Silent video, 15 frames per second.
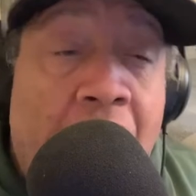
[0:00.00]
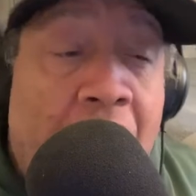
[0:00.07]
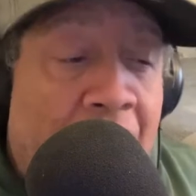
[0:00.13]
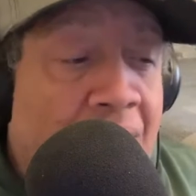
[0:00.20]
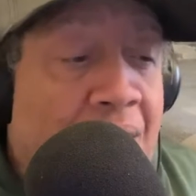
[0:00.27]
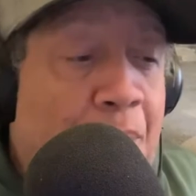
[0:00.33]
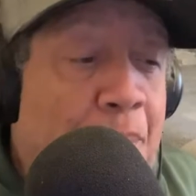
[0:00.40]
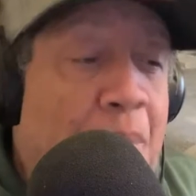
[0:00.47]

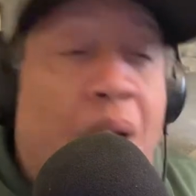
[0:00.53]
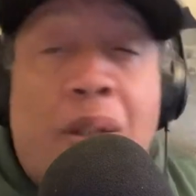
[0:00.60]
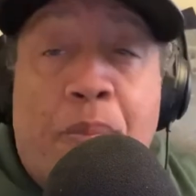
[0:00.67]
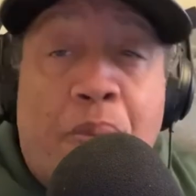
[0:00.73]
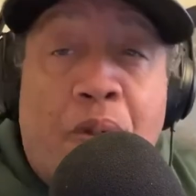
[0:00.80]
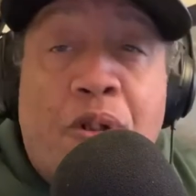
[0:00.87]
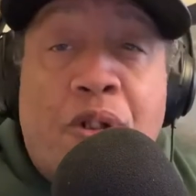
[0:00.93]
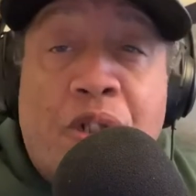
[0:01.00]
It's about the
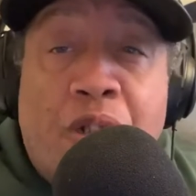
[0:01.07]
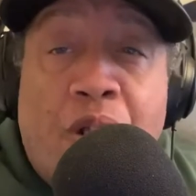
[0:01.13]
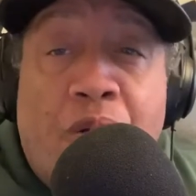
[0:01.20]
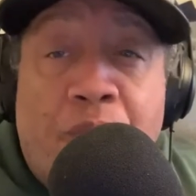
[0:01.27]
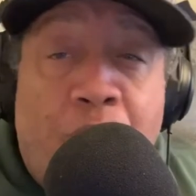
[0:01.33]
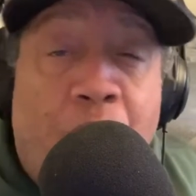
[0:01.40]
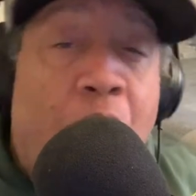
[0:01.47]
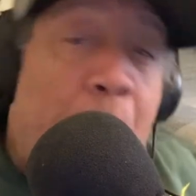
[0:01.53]
Persian Gulf
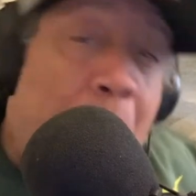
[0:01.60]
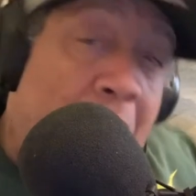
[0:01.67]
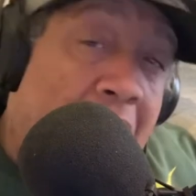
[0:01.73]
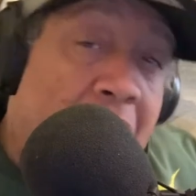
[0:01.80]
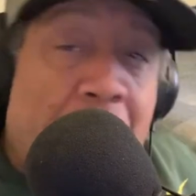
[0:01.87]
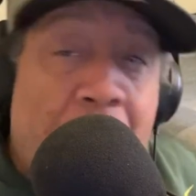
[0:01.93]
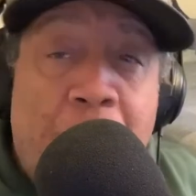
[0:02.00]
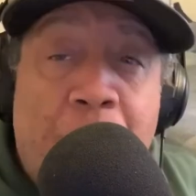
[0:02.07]
War back
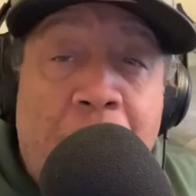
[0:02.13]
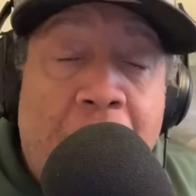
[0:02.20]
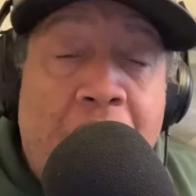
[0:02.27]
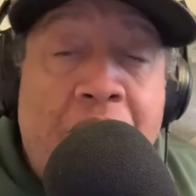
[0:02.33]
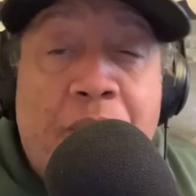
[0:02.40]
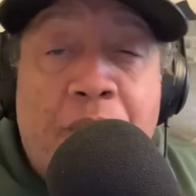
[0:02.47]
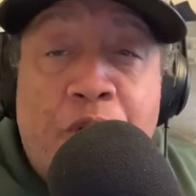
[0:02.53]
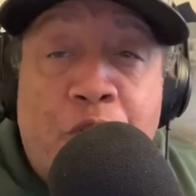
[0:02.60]
in the old days
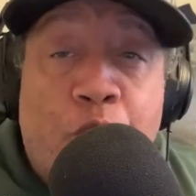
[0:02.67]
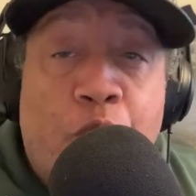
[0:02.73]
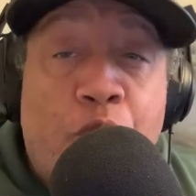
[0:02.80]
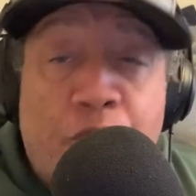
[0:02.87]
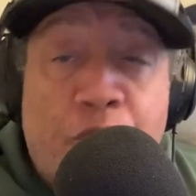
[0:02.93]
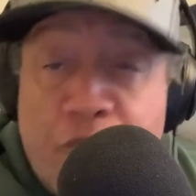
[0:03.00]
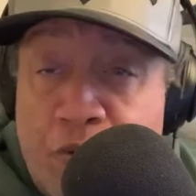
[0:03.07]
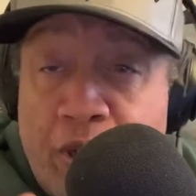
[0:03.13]
when George
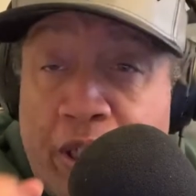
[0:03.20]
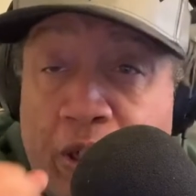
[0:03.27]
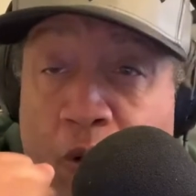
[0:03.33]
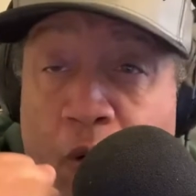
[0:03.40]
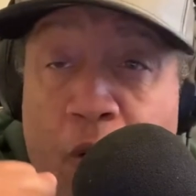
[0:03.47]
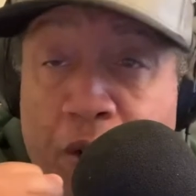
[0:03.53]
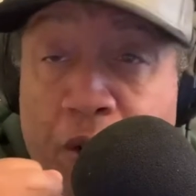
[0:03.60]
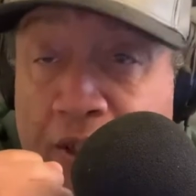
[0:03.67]
was really
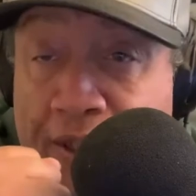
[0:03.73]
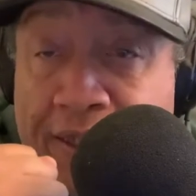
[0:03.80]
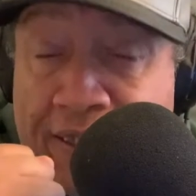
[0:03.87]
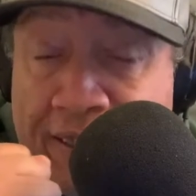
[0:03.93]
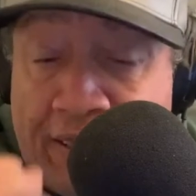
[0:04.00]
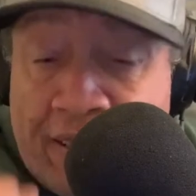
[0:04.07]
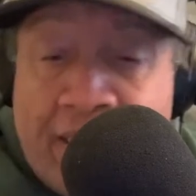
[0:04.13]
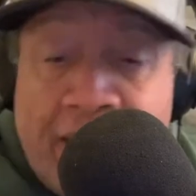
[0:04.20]
hard to
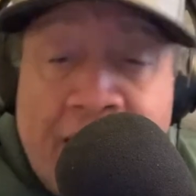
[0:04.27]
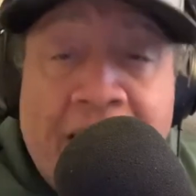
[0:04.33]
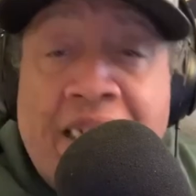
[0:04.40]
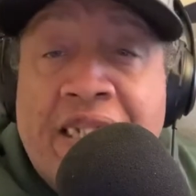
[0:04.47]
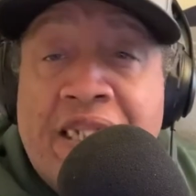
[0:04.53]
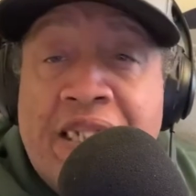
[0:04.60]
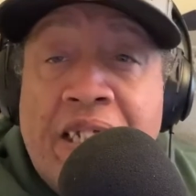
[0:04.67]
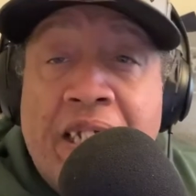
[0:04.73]
his
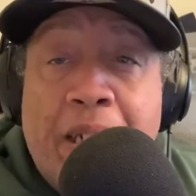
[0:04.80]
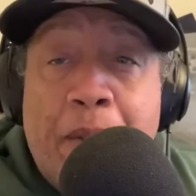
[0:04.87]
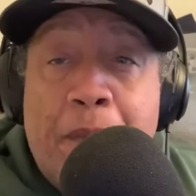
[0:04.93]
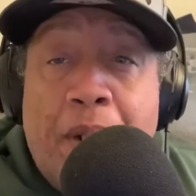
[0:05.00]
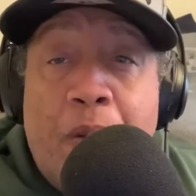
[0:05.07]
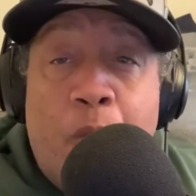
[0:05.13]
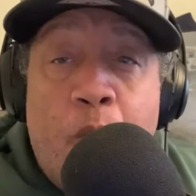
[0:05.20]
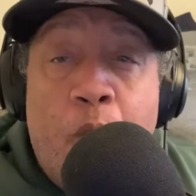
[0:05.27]
stick
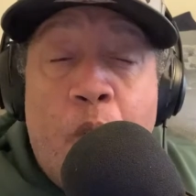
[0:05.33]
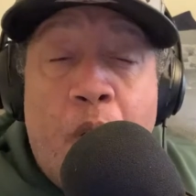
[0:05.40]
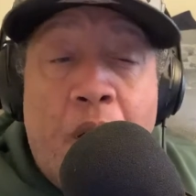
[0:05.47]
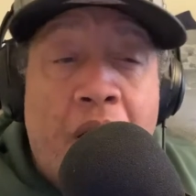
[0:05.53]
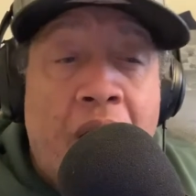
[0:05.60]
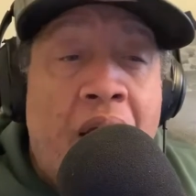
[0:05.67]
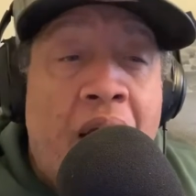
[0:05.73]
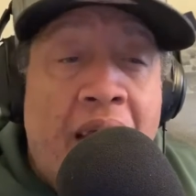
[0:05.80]
about war.
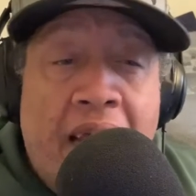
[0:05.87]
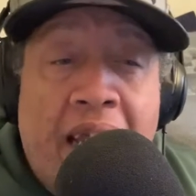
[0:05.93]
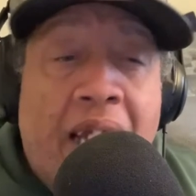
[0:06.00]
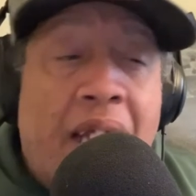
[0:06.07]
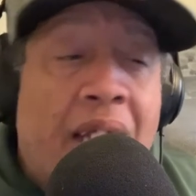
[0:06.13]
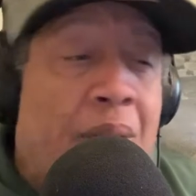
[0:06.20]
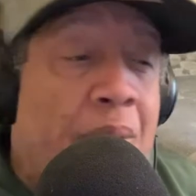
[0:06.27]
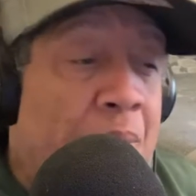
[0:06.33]

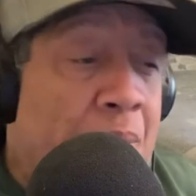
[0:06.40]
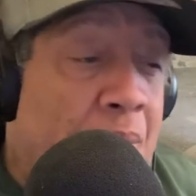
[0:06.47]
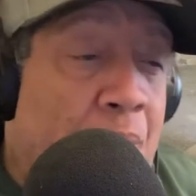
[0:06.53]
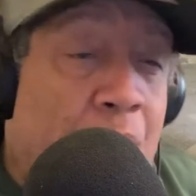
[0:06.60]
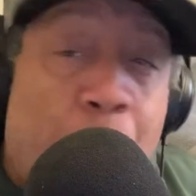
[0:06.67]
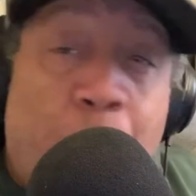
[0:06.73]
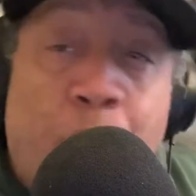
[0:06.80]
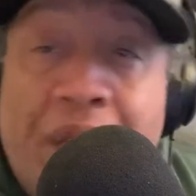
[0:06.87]
And
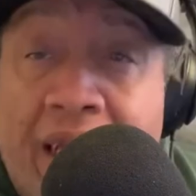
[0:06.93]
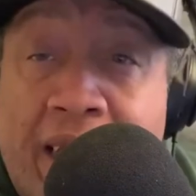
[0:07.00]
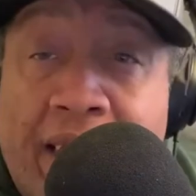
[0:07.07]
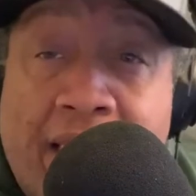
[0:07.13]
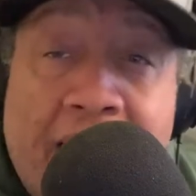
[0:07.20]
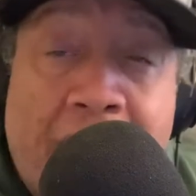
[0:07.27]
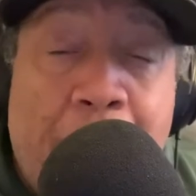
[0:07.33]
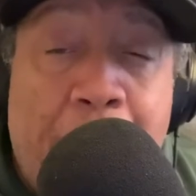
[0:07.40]
we got the
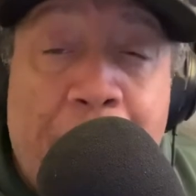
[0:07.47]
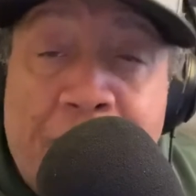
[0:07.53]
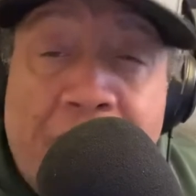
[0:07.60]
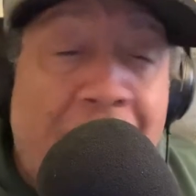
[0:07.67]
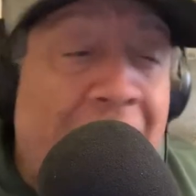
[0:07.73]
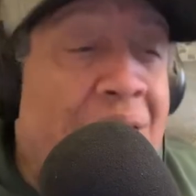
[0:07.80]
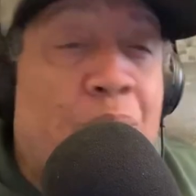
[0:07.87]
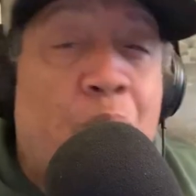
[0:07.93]
clip. So
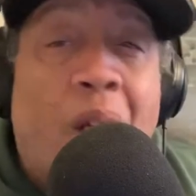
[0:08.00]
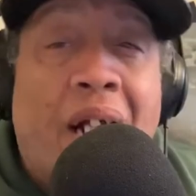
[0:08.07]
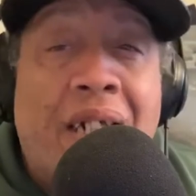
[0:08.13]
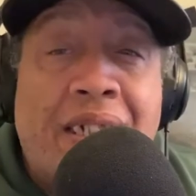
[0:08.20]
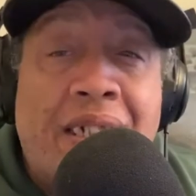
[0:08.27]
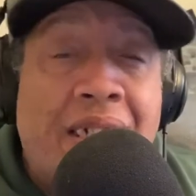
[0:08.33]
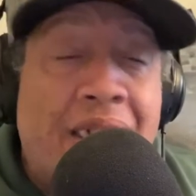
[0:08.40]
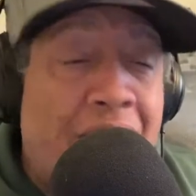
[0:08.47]
let's watch
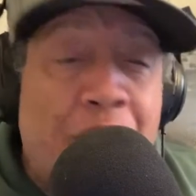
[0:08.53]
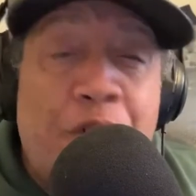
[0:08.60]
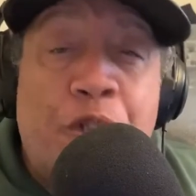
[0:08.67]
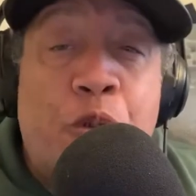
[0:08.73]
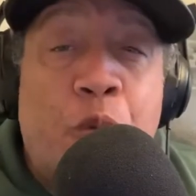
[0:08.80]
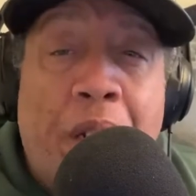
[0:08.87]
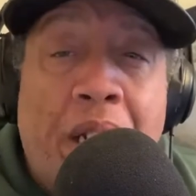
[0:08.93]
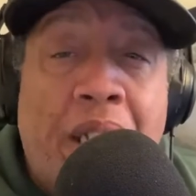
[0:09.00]
it and
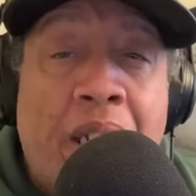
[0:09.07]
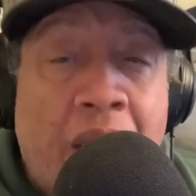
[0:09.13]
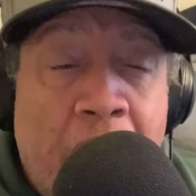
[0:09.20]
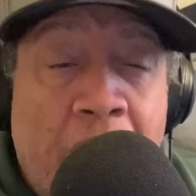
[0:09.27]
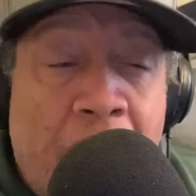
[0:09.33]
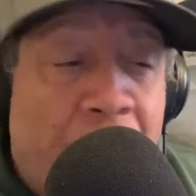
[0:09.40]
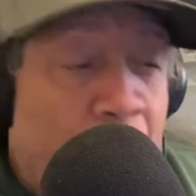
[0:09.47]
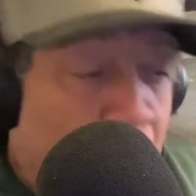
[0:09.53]
enjoy it
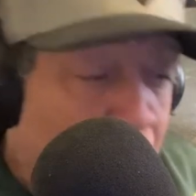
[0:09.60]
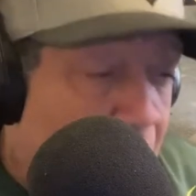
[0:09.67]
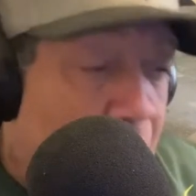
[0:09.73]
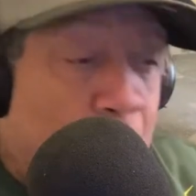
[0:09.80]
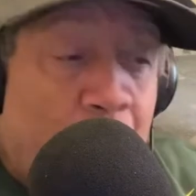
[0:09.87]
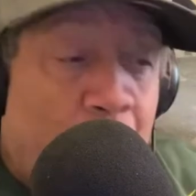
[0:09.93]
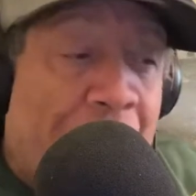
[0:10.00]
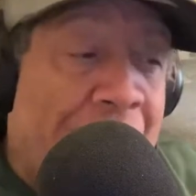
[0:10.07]
for what it was